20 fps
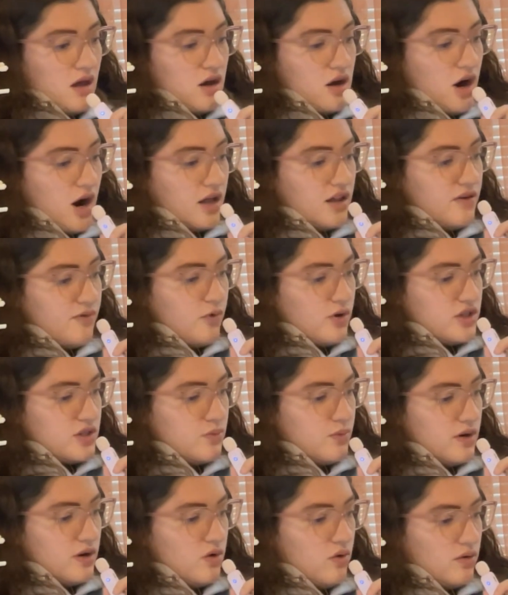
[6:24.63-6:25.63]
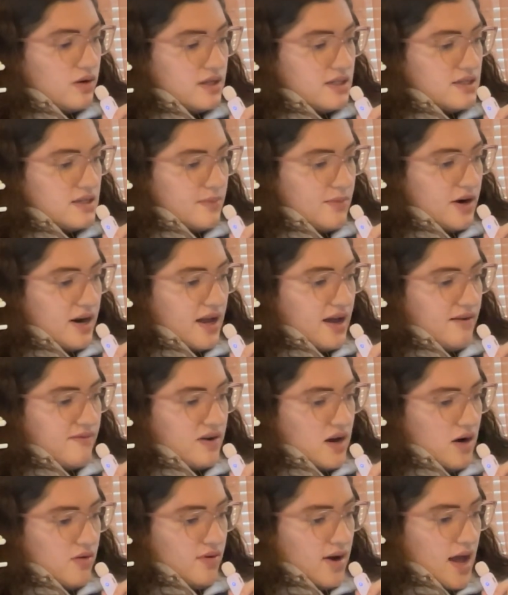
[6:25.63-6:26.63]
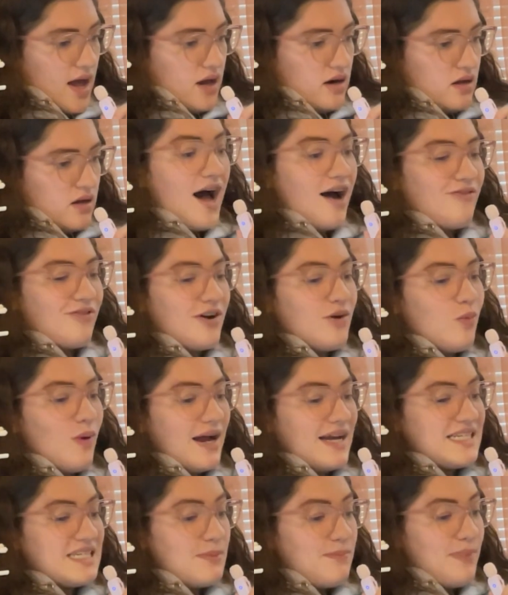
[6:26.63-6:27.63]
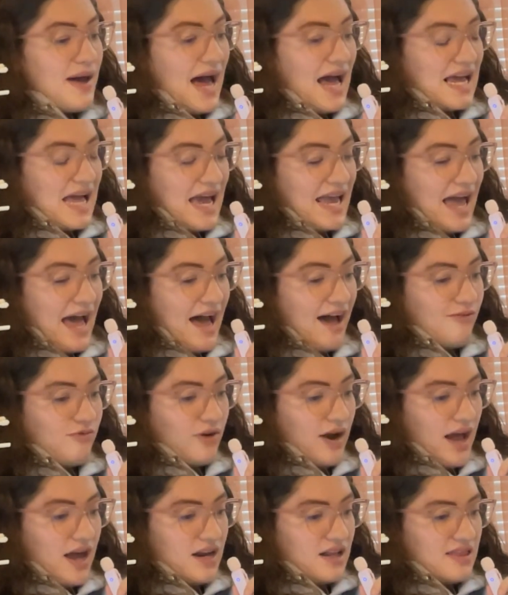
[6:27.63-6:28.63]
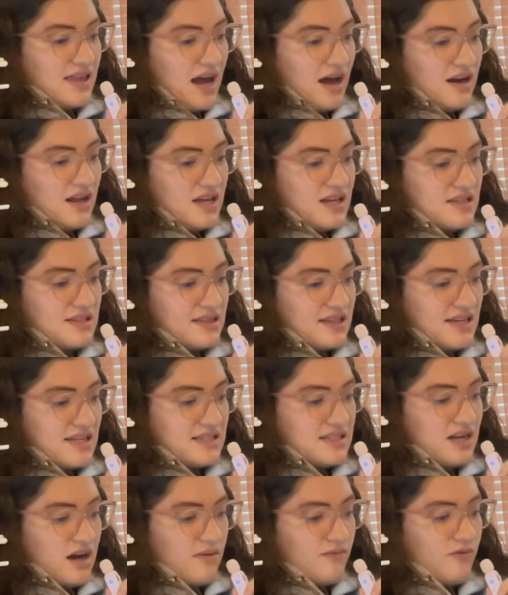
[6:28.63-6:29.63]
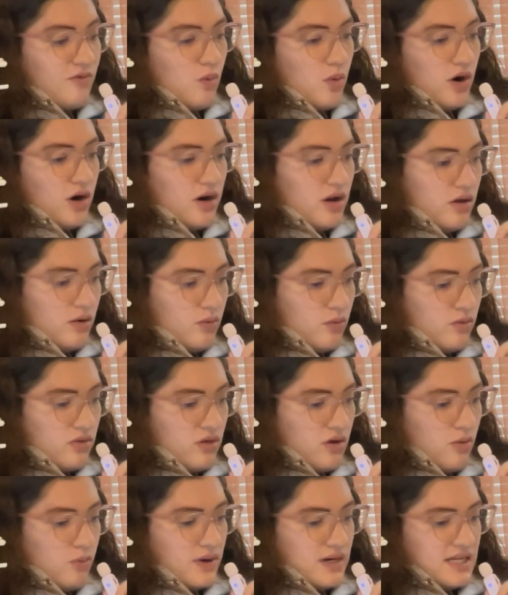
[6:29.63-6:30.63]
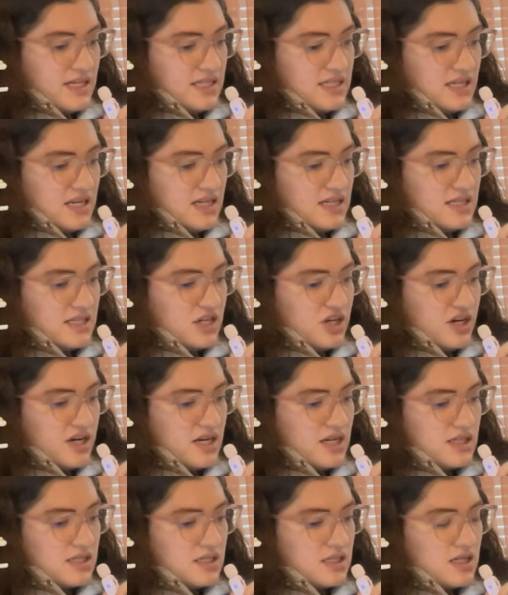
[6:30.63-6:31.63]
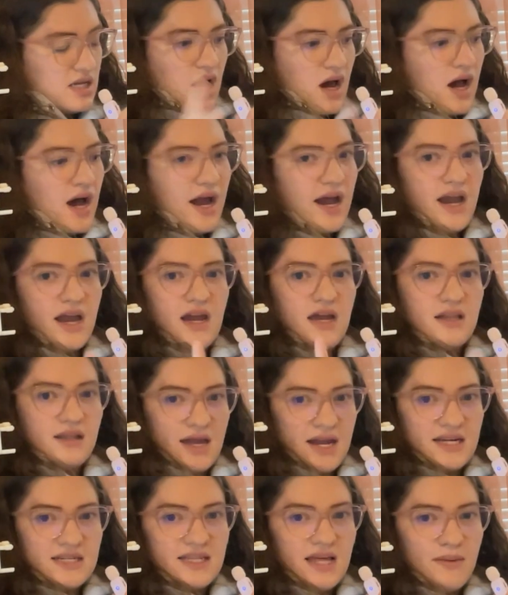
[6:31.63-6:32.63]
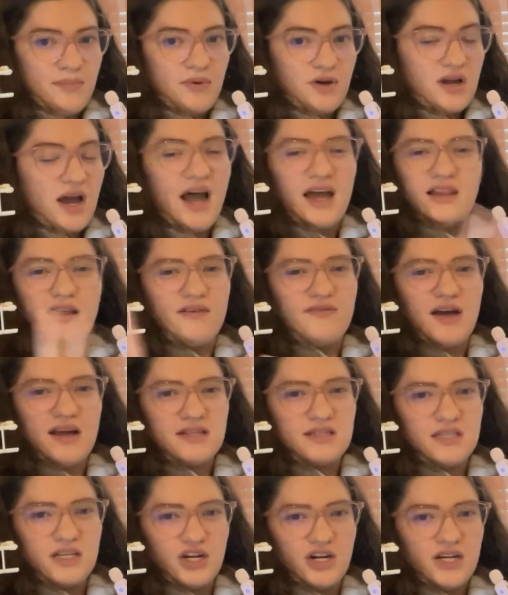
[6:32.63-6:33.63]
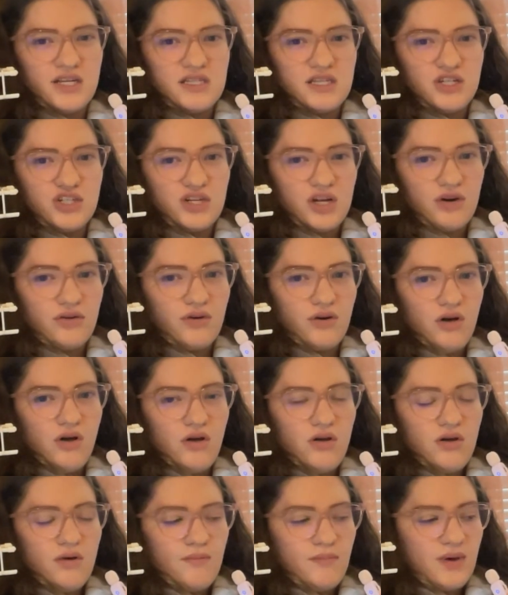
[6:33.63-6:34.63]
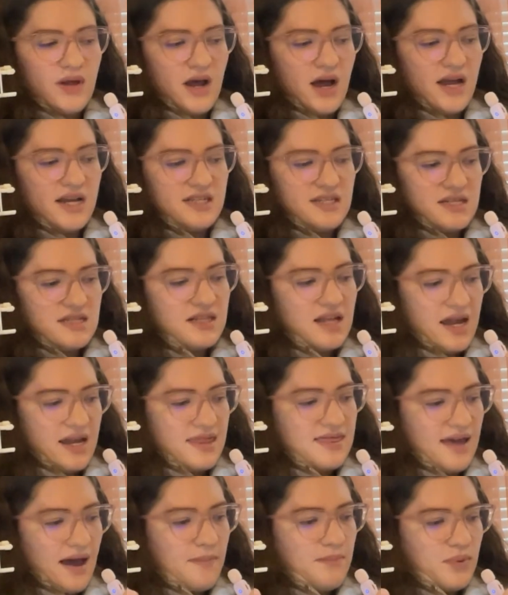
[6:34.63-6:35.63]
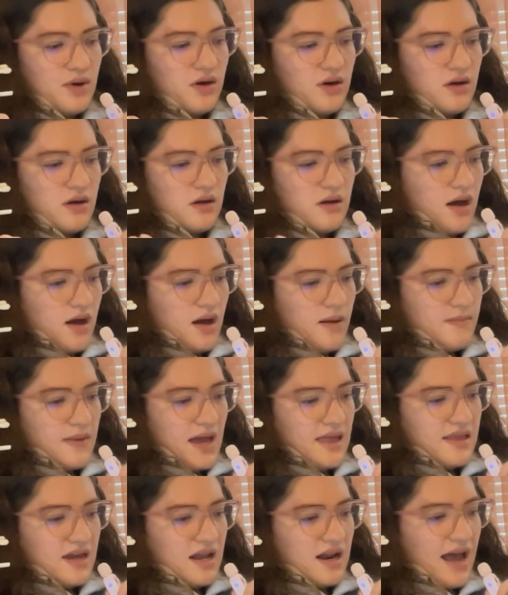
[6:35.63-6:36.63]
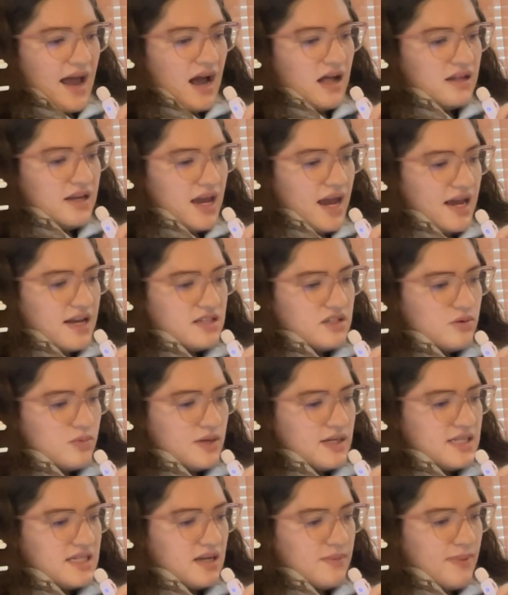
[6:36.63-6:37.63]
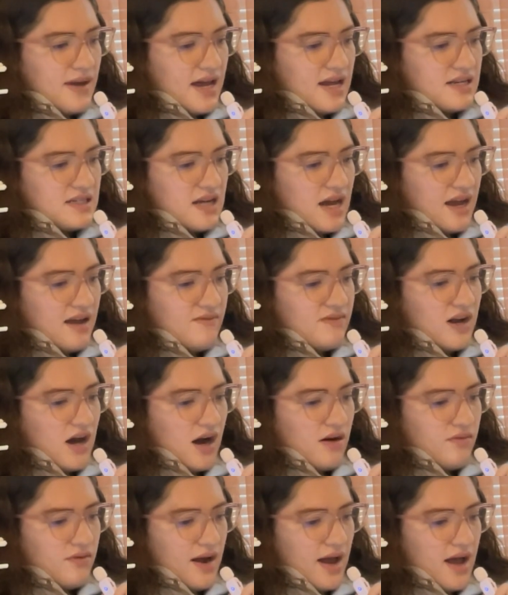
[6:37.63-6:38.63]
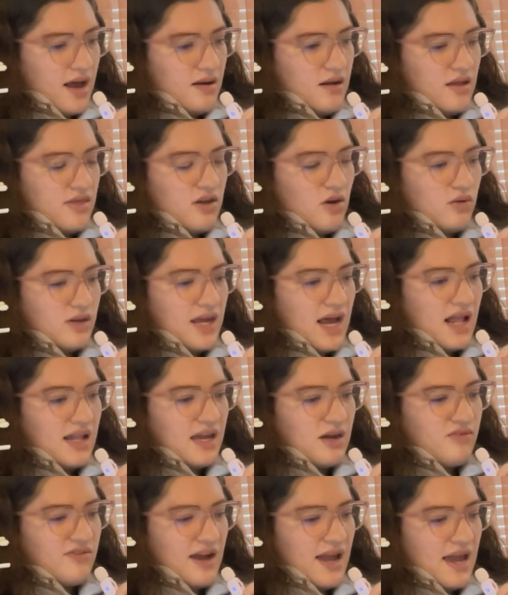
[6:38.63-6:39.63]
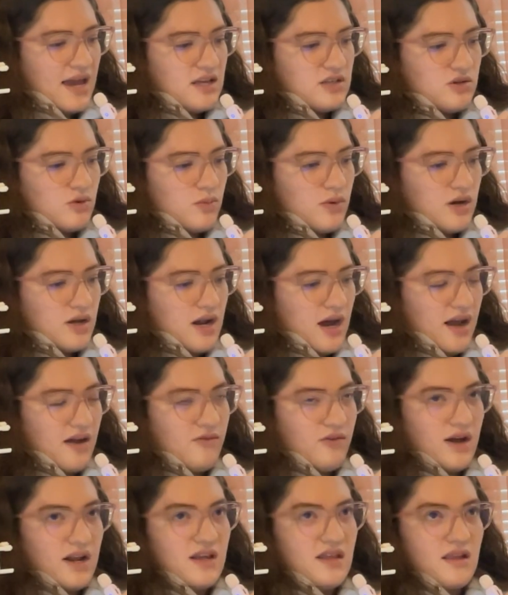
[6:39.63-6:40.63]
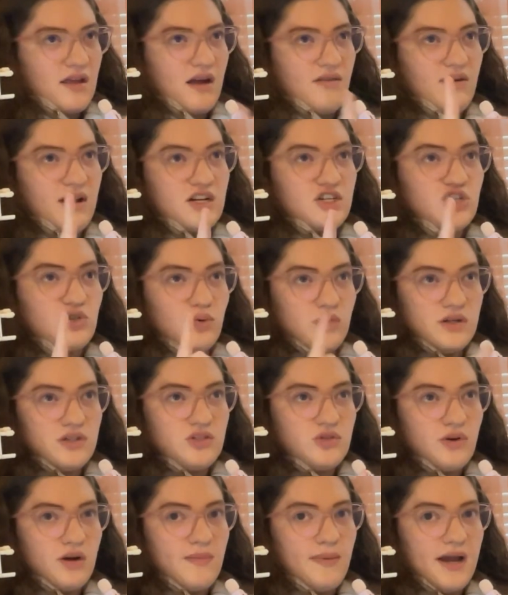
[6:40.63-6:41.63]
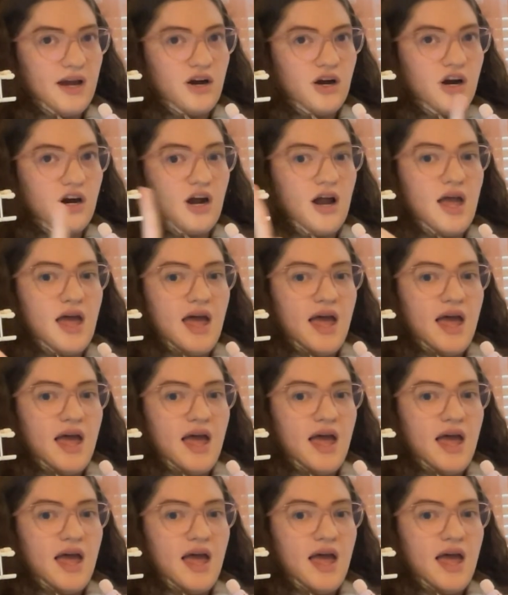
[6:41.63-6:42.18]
Carly Fortune One Golden Summer I have not read. Rewind It Back I have read. That is Liz Tom Ford, the Windy City series. I liked that book. I love that series in general, but I did like that book. And then Allie Hazelwood Deep End I have not read. The only Allie Hazelwood I read is I read a short story by her,